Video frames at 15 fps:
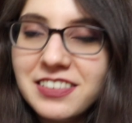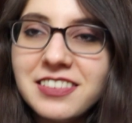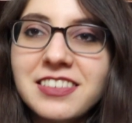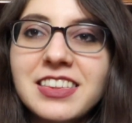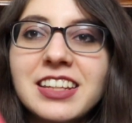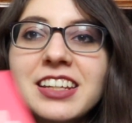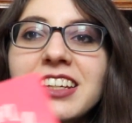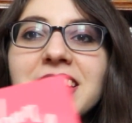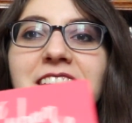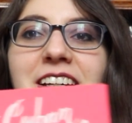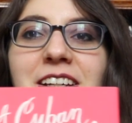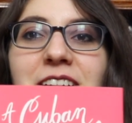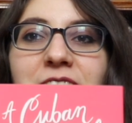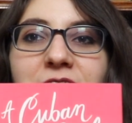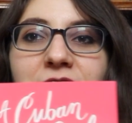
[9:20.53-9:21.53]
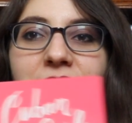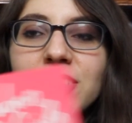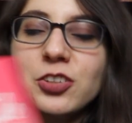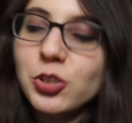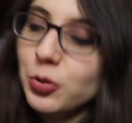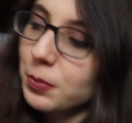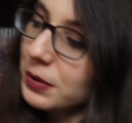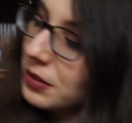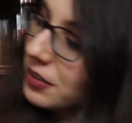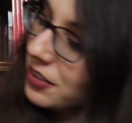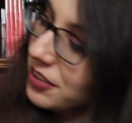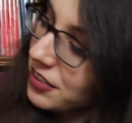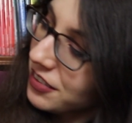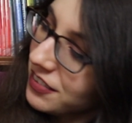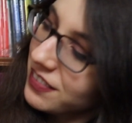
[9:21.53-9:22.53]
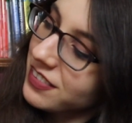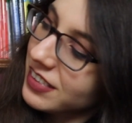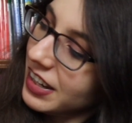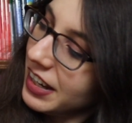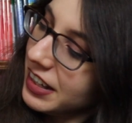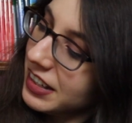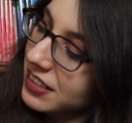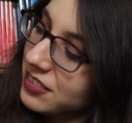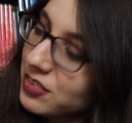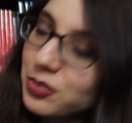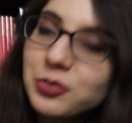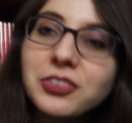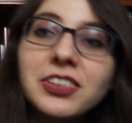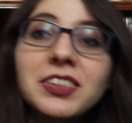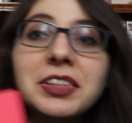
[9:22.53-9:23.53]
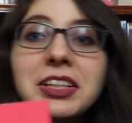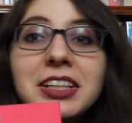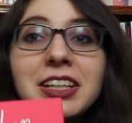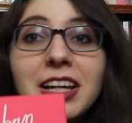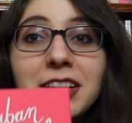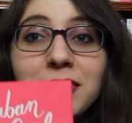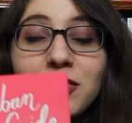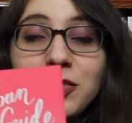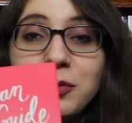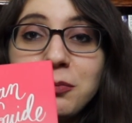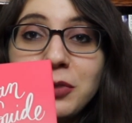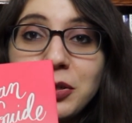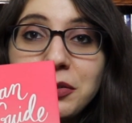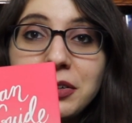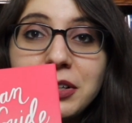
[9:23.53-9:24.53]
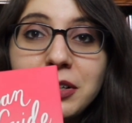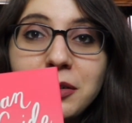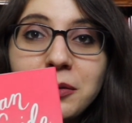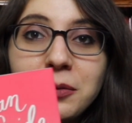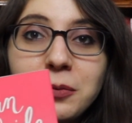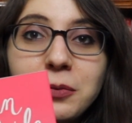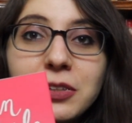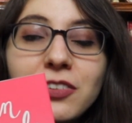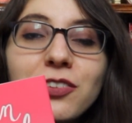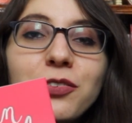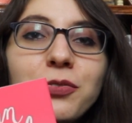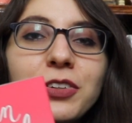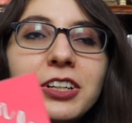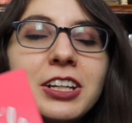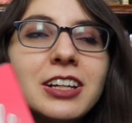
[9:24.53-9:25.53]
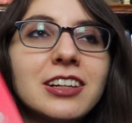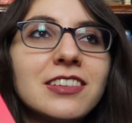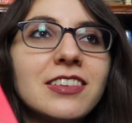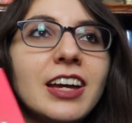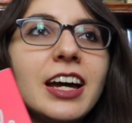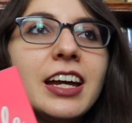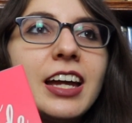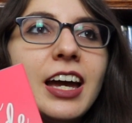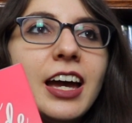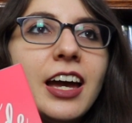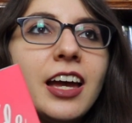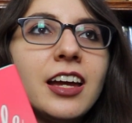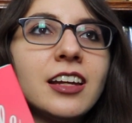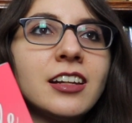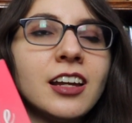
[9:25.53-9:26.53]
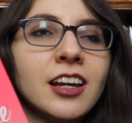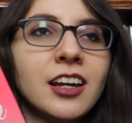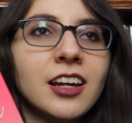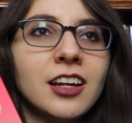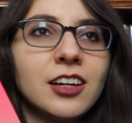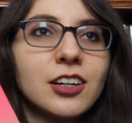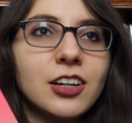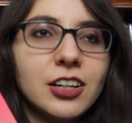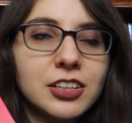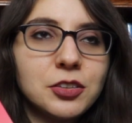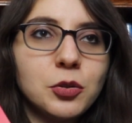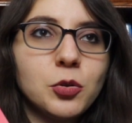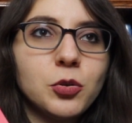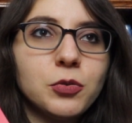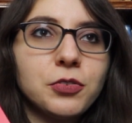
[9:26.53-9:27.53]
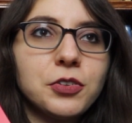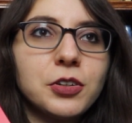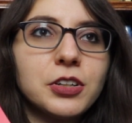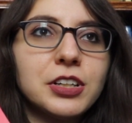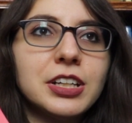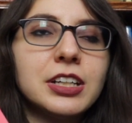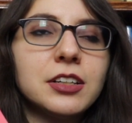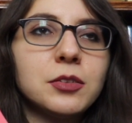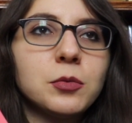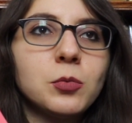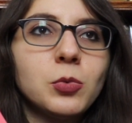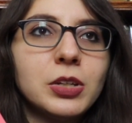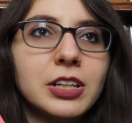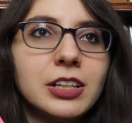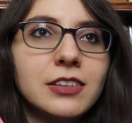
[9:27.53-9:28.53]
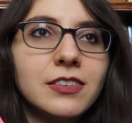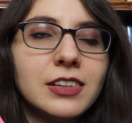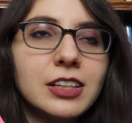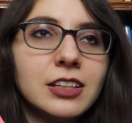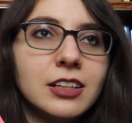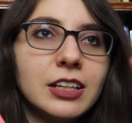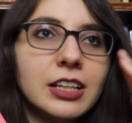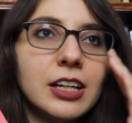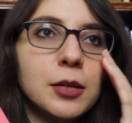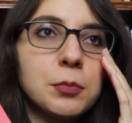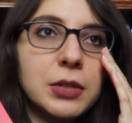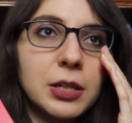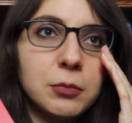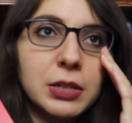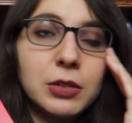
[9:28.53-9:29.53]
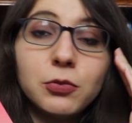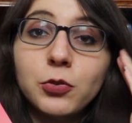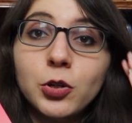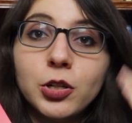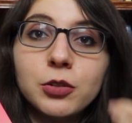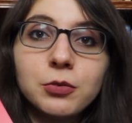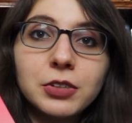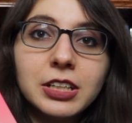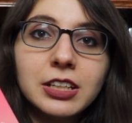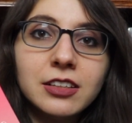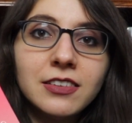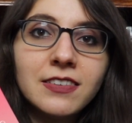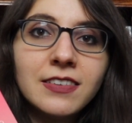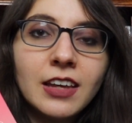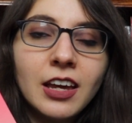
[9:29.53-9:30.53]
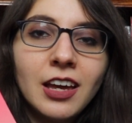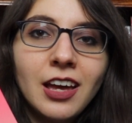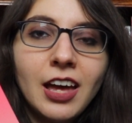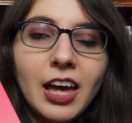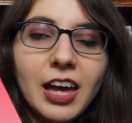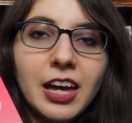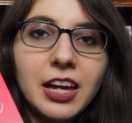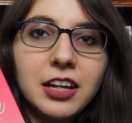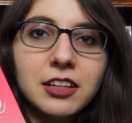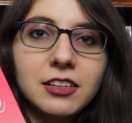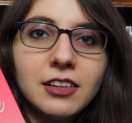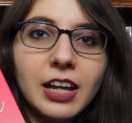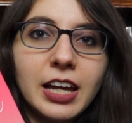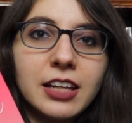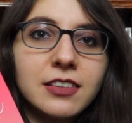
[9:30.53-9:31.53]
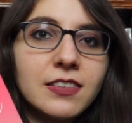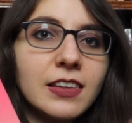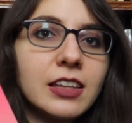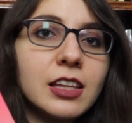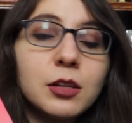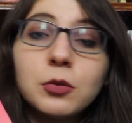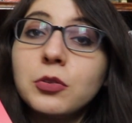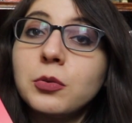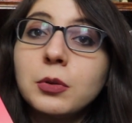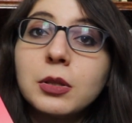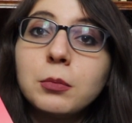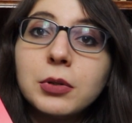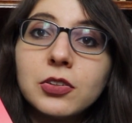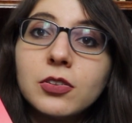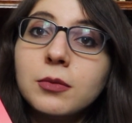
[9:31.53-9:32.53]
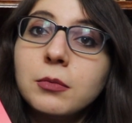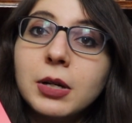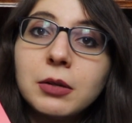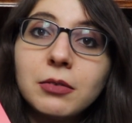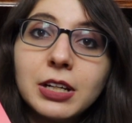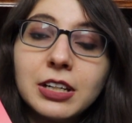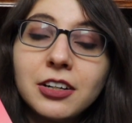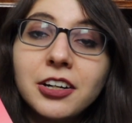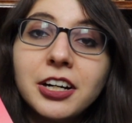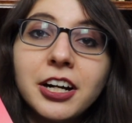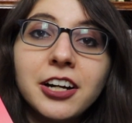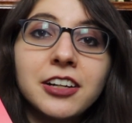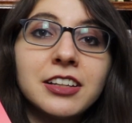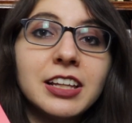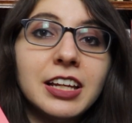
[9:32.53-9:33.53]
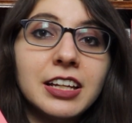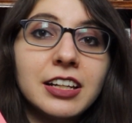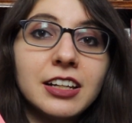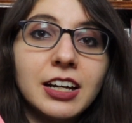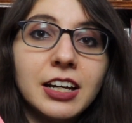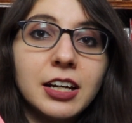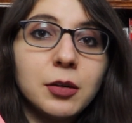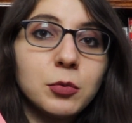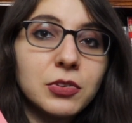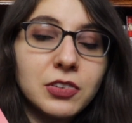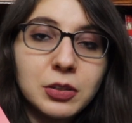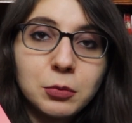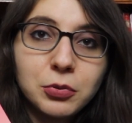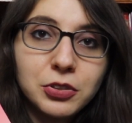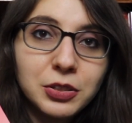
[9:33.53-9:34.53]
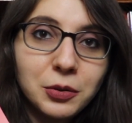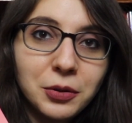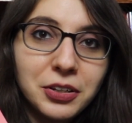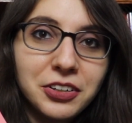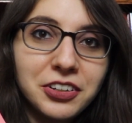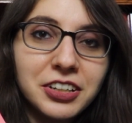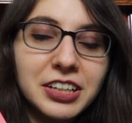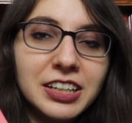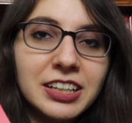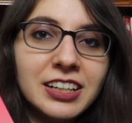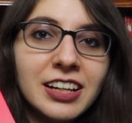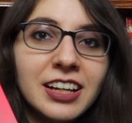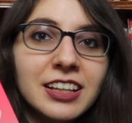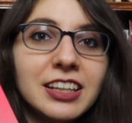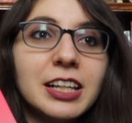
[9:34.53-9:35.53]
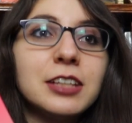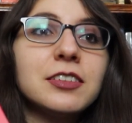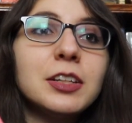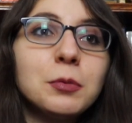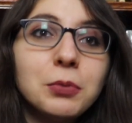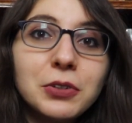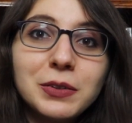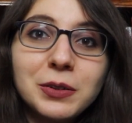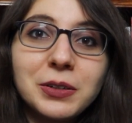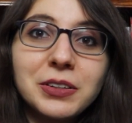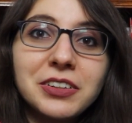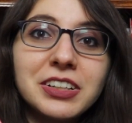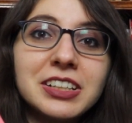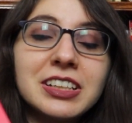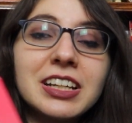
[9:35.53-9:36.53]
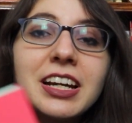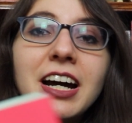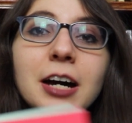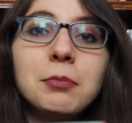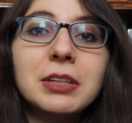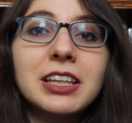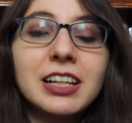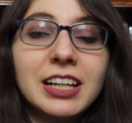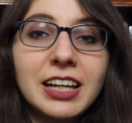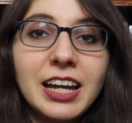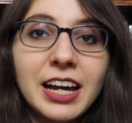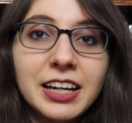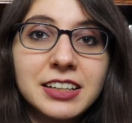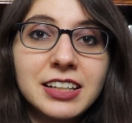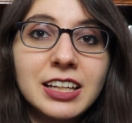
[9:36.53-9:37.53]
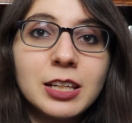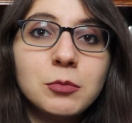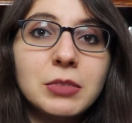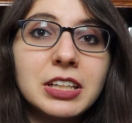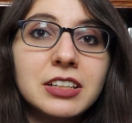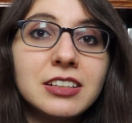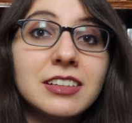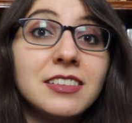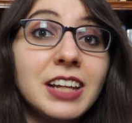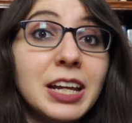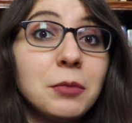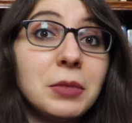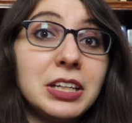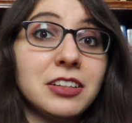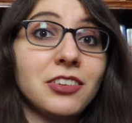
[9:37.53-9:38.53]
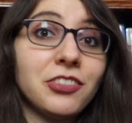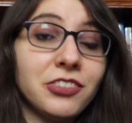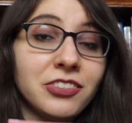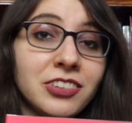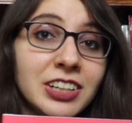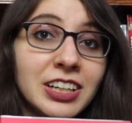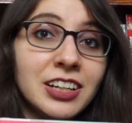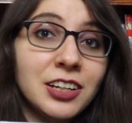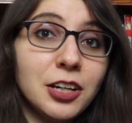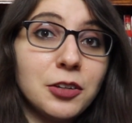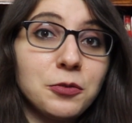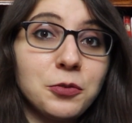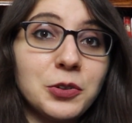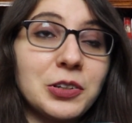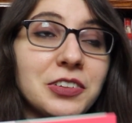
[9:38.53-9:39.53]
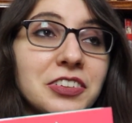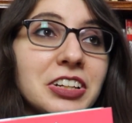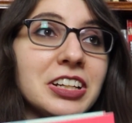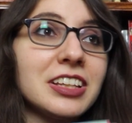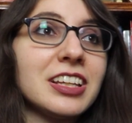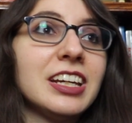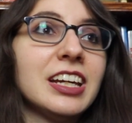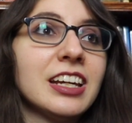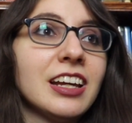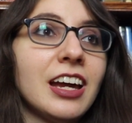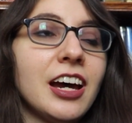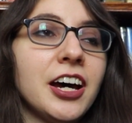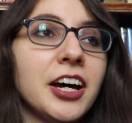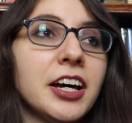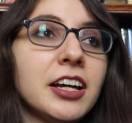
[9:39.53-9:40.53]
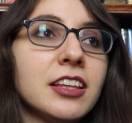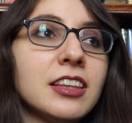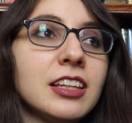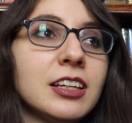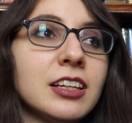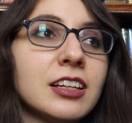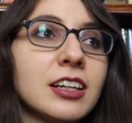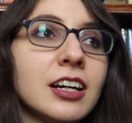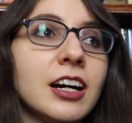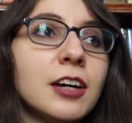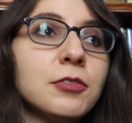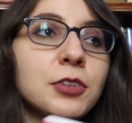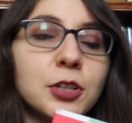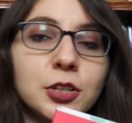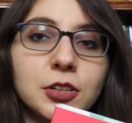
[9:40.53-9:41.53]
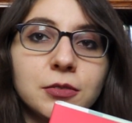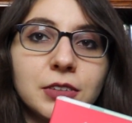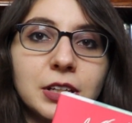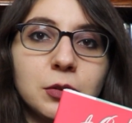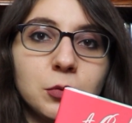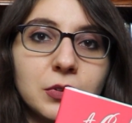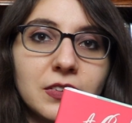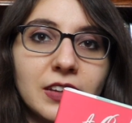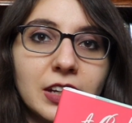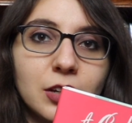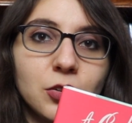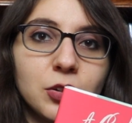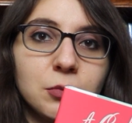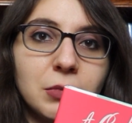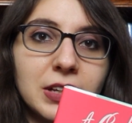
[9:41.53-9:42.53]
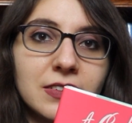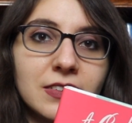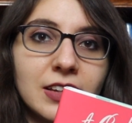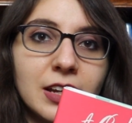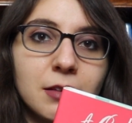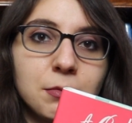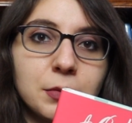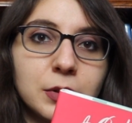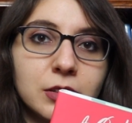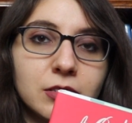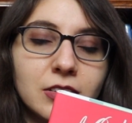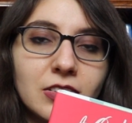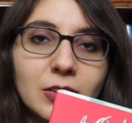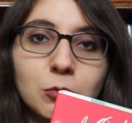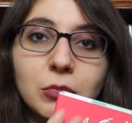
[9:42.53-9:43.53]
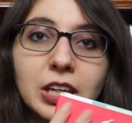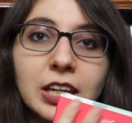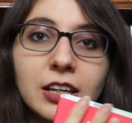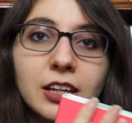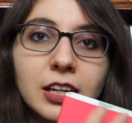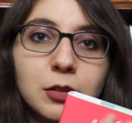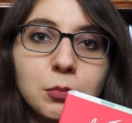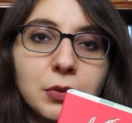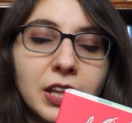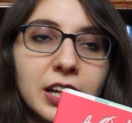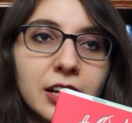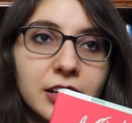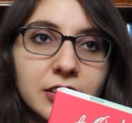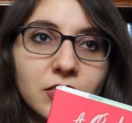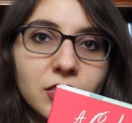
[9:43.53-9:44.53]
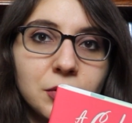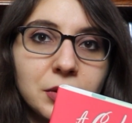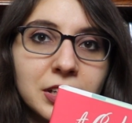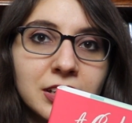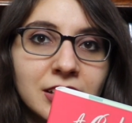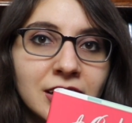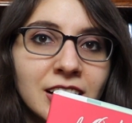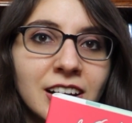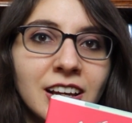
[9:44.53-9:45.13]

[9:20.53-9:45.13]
is the Cuban Girl's Guide to Tea and Tomorrow, which is funny because I had gone over it when I did upcoming fall reads, and I had said that it was one of the books on my radar and that I was going to pre-order it. Then I did pre-order it and the copy that I had came in damaged unfortunately. The cover of it was like all messed up and some ink had bled onto it.